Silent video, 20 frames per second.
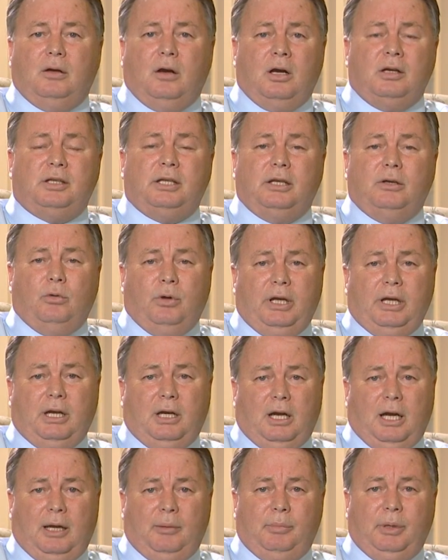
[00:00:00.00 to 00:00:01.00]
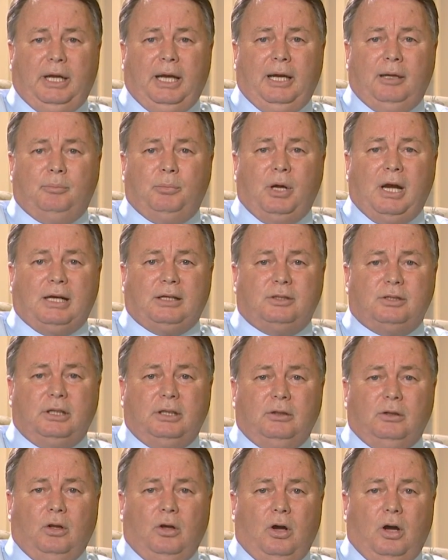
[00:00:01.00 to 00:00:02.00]
R.T. Green and I began
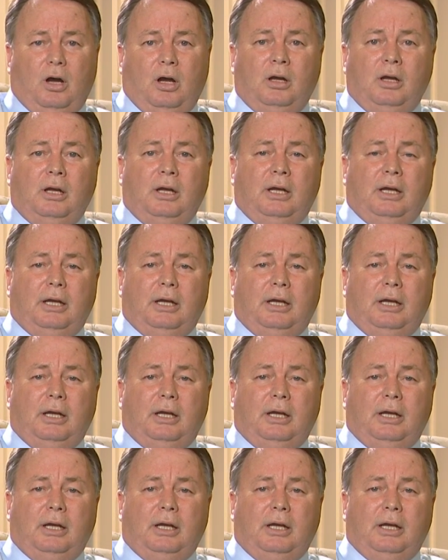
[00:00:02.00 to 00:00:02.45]
practicing law